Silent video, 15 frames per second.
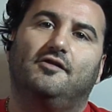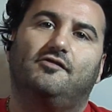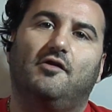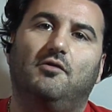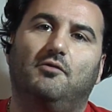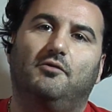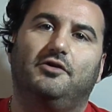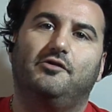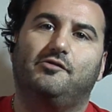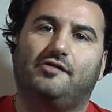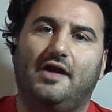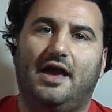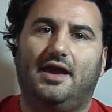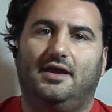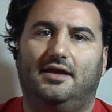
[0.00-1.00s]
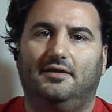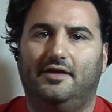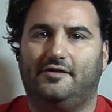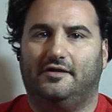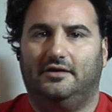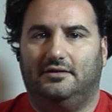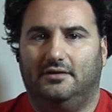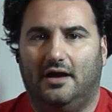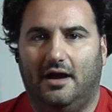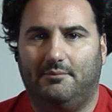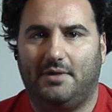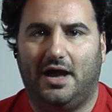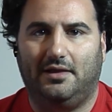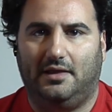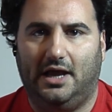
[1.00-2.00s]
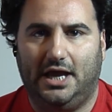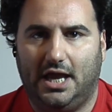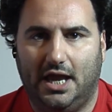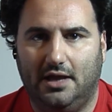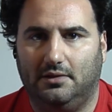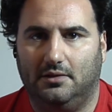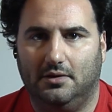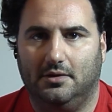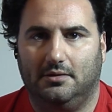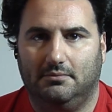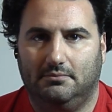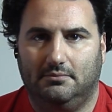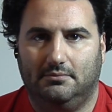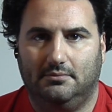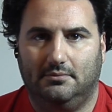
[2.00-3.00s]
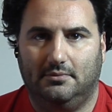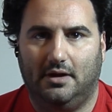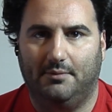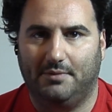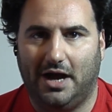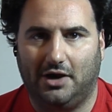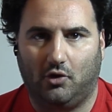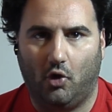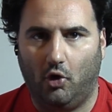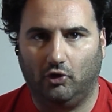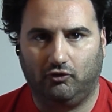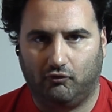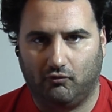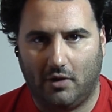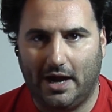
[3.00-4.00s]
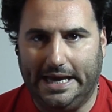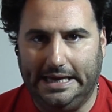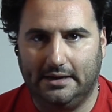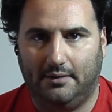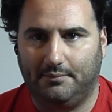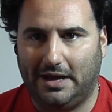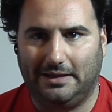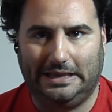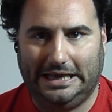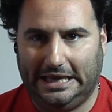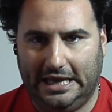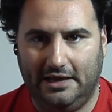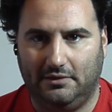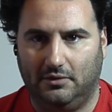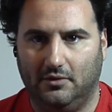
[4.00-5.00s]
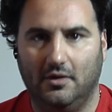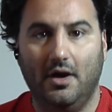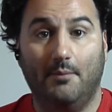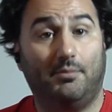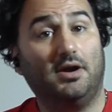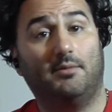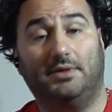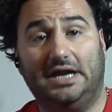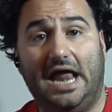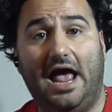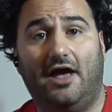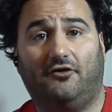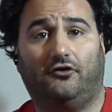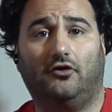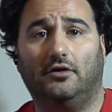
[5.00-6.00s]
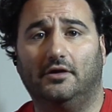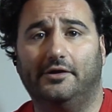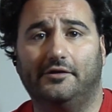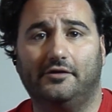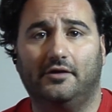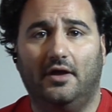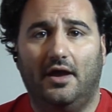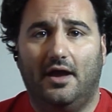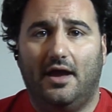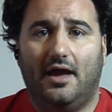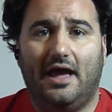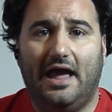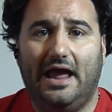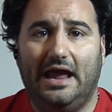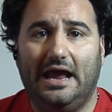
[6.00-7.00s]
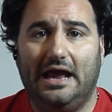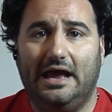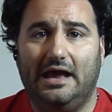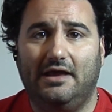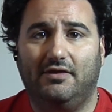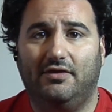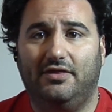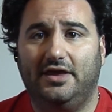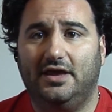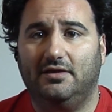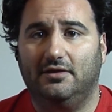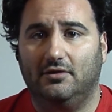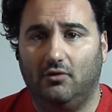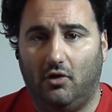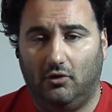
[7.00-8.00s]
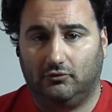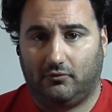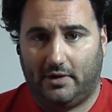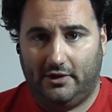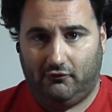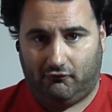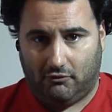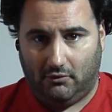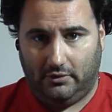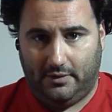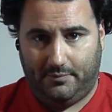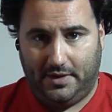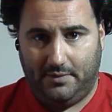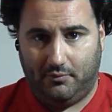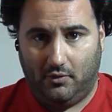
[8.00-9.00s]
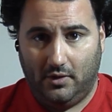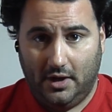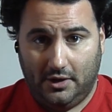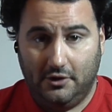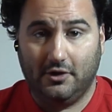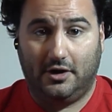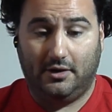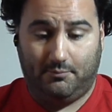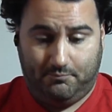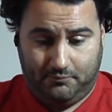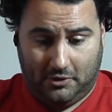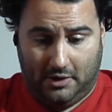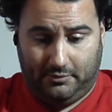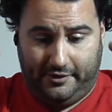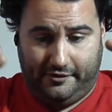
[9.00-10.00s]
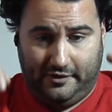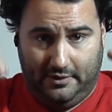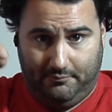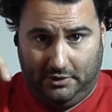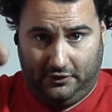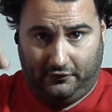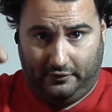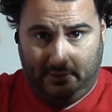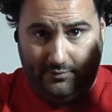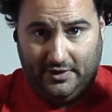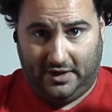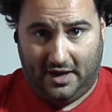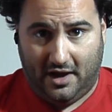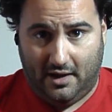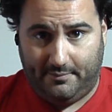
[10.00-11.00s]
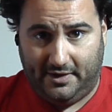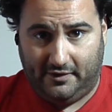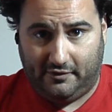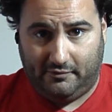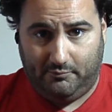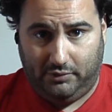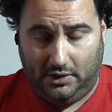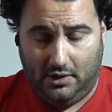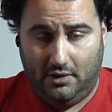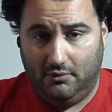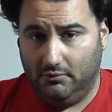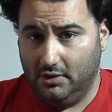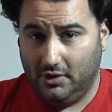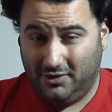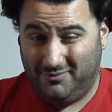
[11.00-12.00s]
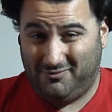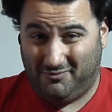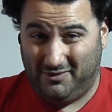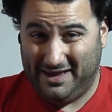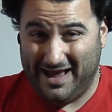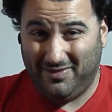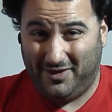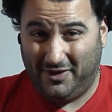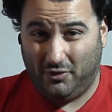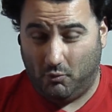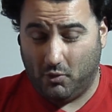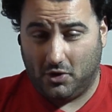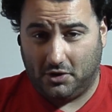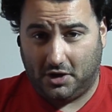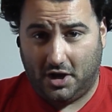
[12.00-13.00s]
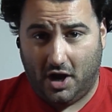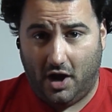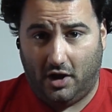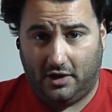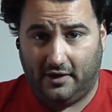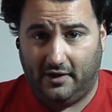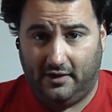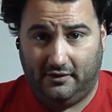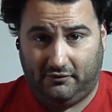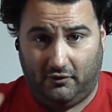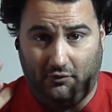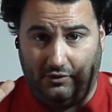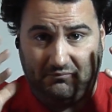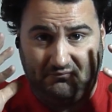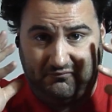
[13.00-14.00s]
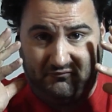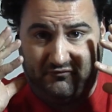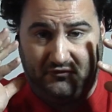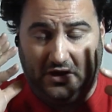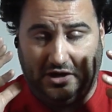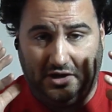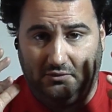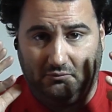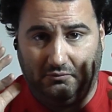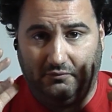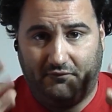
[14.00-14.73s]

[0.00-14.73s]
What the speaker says: So you say, listen, I'm not like Hitler. I'm not alt-right. I'm not like Hitler, but I'm a nationalist. And the little alt-right trolley people, you're going to probably see a bunch of them in the comments below yelling the word cuck until their fucking